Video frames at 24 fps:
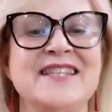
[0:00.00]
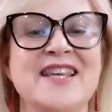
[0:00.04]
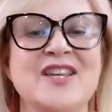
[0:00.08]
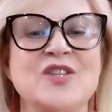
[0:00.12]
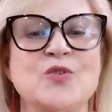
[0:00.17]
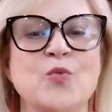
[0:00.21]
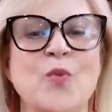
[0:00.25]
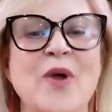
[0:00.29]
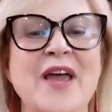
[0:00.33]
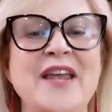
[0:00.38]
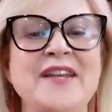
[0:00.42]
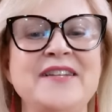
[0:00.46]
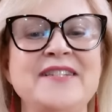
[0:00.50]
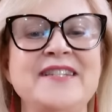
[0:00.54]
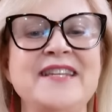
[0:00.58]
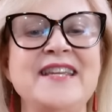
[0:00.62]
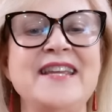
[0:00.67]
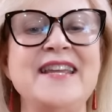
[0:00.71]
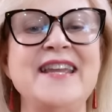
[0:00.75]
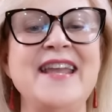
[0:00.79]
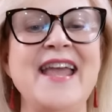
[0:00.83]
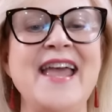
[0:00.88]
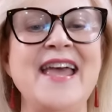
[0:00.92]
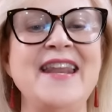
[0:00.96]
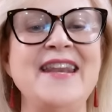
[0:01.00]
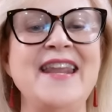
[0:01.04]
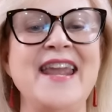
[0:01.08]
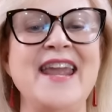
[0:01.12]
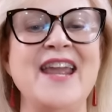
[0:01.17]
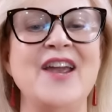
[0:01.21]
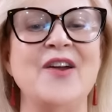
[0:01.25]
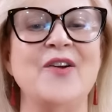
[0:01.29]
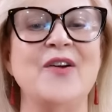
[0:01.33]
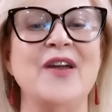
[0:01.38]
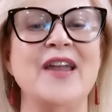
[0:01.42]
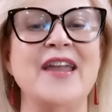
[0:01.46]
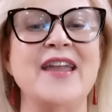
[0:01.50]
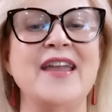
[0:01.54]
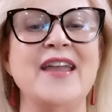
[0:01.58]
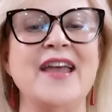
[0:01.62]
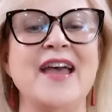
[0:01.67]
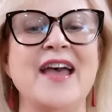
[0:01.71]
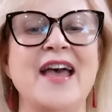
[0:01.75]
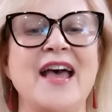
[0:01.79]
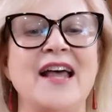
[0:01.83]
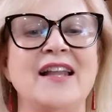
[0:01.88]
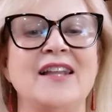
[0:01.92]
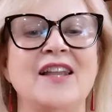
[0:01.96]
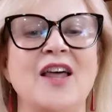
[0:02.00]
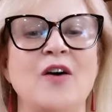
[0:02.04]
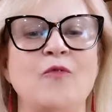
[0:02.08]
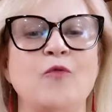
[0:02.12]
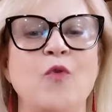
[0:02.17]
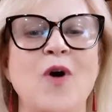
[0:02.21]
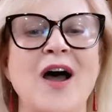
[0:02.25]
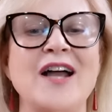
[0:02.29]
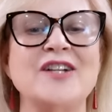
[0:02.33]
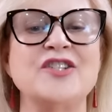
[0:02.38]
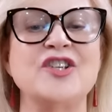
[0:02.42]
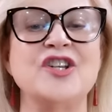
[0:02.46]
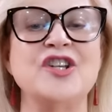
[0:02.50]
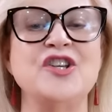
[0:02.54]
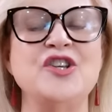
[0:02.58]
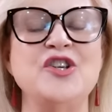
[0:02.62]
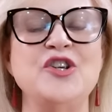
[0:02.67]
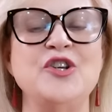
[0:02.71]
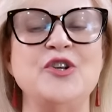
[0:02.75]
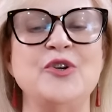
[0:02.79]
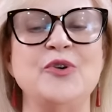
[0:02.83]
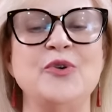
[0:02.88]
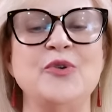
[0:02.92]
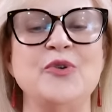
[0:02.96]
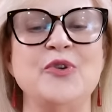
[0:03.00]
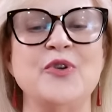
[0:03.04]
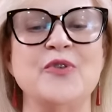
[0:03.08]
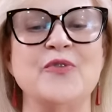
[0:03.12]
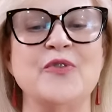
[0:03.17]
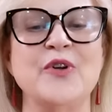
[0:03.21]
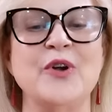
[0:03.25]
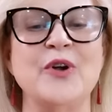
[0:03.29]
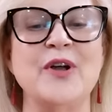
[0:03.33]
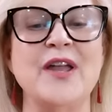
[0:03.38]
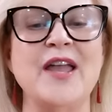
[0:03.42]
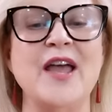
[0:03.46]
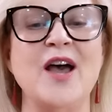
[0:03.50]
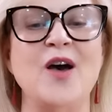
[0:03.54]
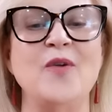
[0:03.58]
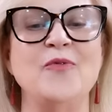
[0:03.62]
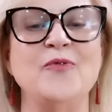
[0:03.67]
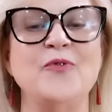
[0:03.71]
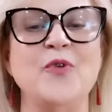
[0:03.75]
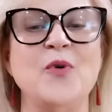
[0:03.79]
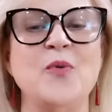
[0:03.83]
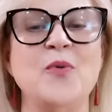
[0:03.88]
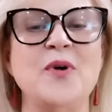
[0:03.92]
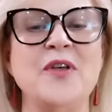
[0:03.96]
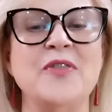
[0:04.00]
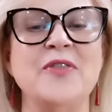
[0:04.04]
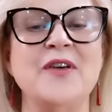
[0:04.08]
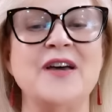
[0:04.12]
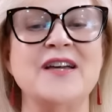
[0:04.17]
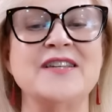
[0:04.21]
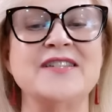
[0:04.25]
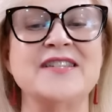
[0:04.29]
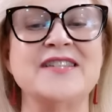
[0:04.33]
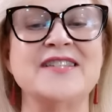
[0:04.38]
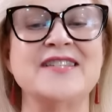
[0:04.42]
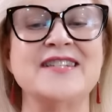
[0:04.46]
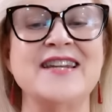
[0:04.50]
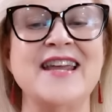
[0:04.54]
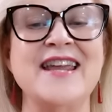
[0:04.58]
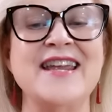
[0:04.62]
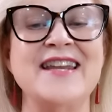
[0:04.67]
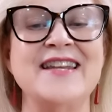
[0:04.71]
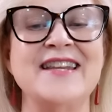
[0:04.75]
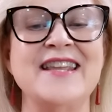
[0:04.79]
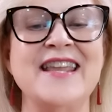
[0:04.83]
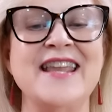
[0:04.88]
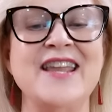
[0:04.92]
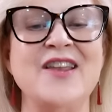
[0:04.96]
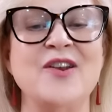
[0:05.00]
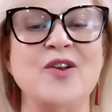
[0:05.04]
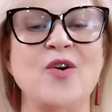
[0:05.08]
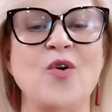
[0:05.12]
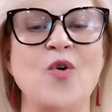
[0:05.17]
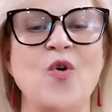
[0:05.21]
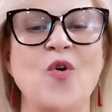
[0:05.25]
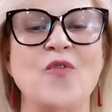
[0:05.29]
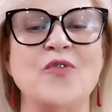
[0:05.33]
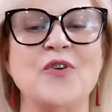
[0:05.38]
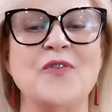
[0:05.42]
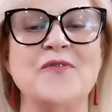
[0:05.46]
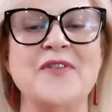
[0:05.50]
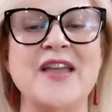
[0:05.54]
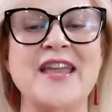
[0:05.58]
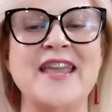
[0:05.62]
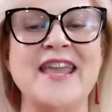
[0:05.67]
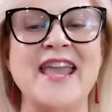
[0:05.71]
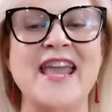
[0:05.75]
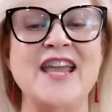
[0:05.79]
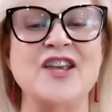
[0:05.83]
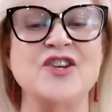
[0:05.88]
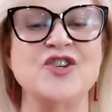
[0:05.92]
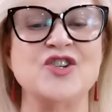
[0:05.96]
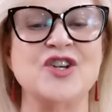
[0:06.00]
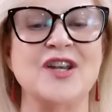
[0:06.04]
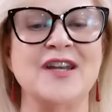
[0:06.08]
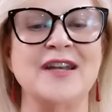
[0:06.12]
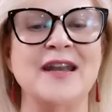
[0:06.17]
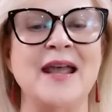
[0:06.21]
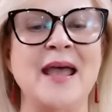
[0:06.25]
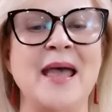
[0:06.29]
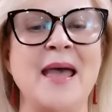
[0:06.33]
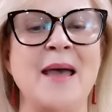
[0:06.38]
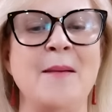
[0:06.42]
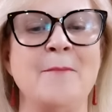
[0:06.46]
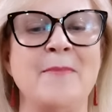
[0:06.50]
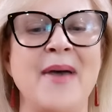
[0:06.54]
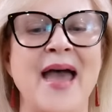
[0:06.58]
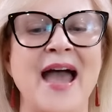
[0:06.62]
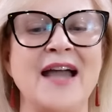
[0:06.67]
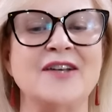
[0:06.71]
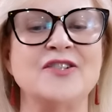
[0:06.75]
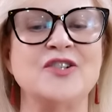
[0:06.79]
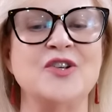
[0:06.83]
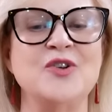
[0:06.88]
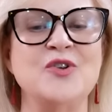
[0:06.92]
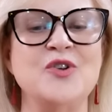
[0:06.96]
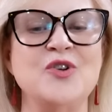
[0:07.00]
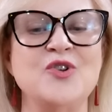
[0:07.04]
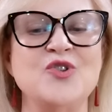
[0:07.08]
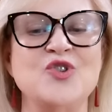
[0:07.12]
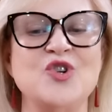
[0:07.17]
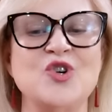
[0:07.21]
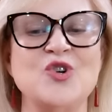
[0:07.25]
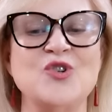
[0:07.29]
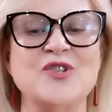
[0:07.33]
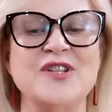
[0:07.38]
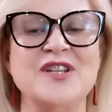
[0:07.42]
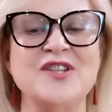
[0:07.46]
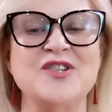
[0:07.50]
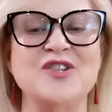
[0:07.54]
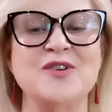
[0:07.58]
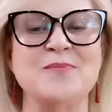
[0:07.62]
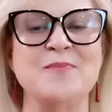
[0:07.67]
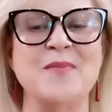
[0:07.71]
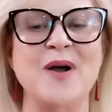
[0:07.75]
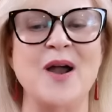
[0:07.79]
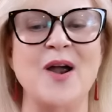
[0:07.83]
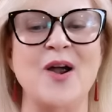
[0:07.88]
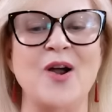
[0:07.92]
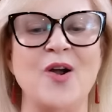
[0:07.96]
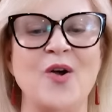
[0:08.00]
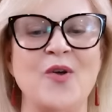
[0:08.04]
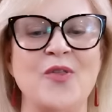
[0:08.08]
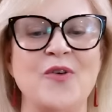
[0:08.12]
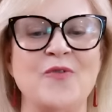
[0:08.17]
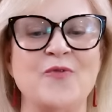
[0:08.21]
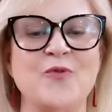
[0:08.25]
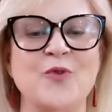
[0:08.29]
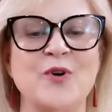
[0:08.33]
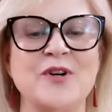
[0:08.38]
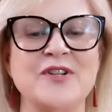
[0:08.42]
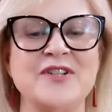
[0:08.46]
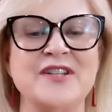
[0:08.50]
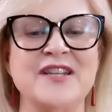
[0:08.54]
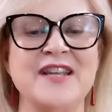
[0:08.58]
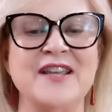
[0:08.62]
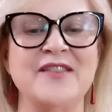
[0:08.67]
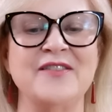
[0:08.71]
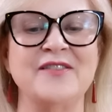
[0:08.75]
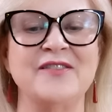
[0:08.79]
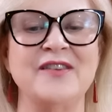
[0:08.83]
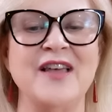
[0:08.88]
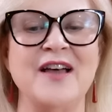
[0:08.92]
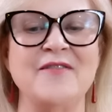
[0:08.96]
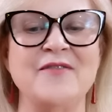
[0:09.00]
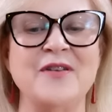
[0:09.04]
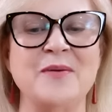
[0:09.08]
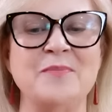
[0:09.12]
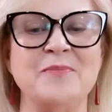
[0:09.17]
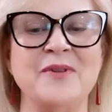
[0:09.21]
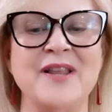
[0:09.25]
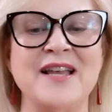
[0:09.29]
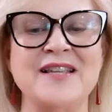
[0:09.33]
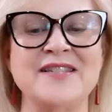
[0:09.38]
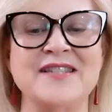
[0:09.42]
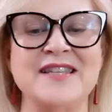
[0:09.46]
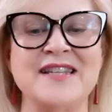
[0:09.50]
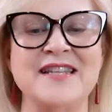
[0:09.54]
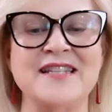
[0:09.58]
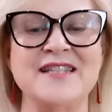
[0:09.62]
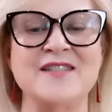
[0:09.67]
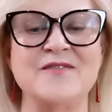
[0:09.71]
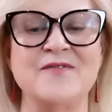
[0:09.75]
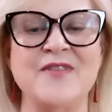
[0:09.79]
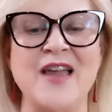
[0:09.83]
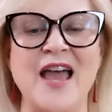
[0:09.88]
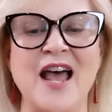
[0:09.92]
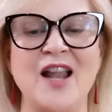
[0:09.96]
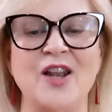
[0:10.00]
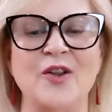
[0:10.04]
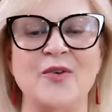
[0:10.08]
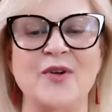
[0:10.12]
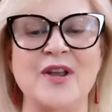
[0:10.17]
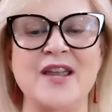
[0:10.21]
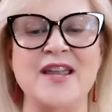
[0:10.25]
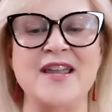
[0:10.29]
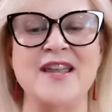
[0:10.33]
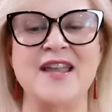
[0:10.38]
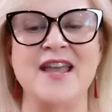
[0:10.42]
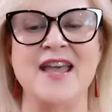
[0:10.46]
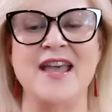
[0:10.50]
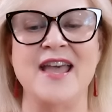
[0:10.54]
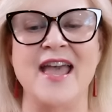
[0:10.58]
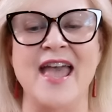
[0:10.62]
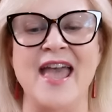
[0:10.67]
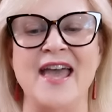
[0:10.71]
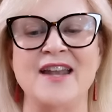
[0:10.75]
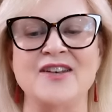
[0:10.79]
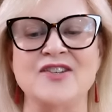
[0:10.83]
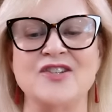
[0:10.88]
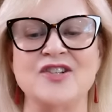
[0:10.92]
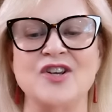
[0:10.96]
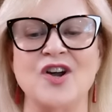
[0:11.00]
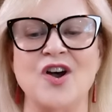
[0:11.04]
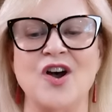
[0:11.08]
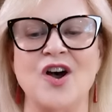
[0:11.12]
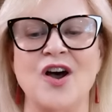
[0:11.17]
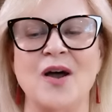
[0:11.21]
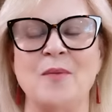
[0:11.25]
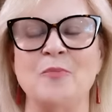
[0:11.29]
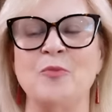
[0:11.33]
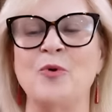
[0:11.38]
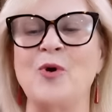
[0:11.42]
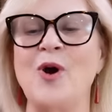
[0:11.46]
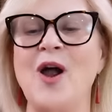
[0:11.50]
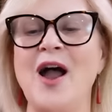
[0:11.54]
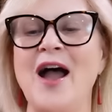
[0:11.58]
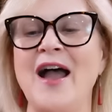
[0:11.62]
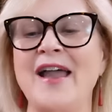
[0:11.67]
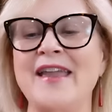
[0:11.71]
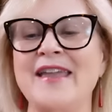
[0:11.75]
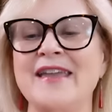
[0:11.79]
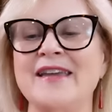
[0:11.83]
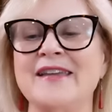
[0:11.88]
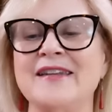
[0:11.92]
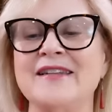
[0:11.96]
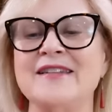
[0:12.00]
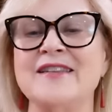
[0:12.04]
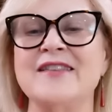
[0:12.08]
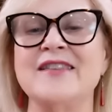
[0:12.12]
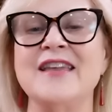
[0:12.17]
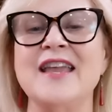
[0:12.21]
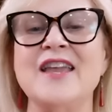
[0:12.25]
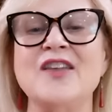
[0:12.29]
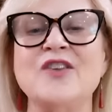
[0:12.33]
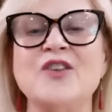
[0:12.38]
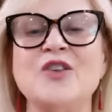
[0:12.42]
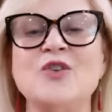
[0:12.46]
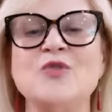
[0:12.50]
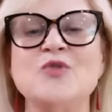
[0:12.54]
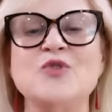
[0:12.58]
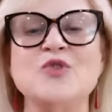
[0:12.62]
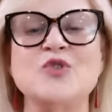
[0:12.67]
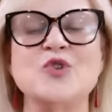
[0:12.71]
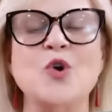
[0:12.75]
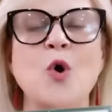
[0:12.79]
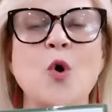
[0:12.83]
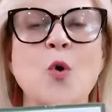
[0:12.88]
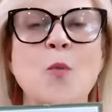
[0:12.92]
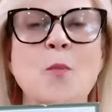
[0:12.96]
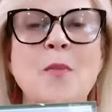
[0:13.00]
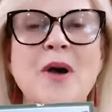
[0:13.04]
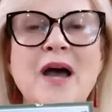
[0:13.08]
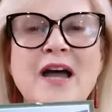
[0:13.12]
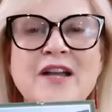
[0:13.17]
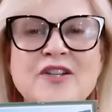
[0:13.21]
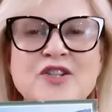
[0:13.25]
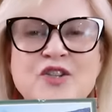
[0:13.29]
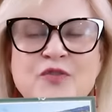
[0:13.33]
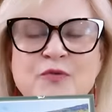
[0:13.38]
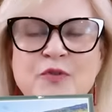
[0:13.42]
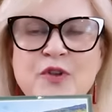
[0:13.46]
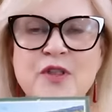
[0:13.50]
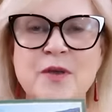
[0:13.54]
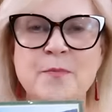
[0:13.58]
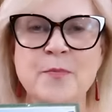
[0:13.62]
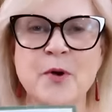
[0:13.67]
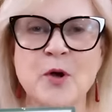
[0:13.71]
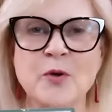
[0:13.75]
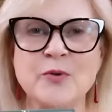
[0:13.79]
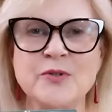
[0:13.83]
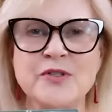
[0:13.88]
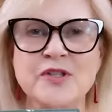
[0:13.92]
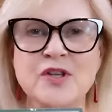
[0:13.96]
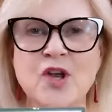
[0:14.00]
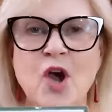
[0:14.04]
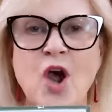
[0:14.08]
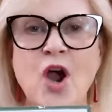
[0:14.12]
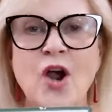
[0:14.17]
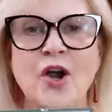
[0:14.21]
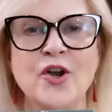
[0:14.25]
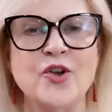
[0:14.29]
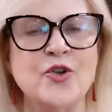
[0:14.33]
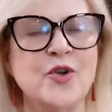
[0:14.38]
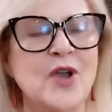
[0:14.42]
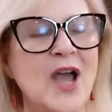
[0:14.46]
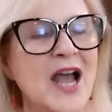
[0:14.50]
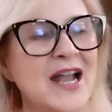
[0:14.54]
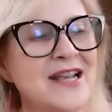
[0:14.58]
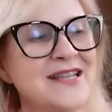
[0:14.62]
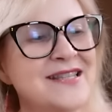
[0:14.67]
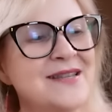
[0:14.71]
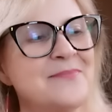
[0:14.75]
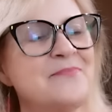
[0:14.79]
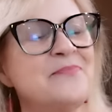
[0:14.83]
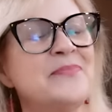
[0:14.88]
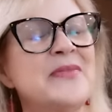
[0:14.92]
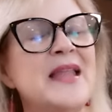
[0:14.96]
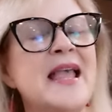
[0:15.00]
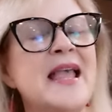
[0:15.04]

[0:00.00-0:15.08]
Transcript: says, Wendy and Harry, love watching you. You're very helpful with us staying keto over vacation. Back to New Jersey tomorrow, the 14th. Love and blessings, Valerie and Tom Ryan. Thank you so much for the postcard, you guys.